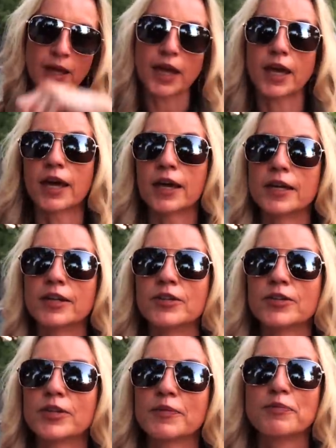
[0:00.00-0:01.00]
And
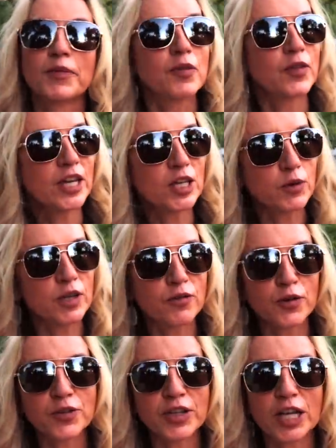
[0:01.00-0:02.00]
thank you again
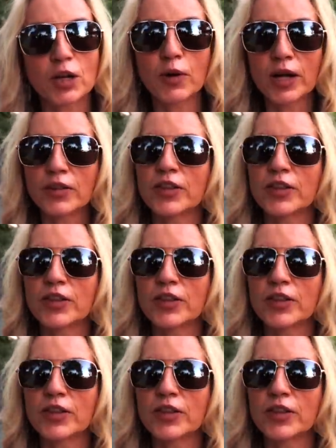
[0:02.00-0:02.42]
for sticking around.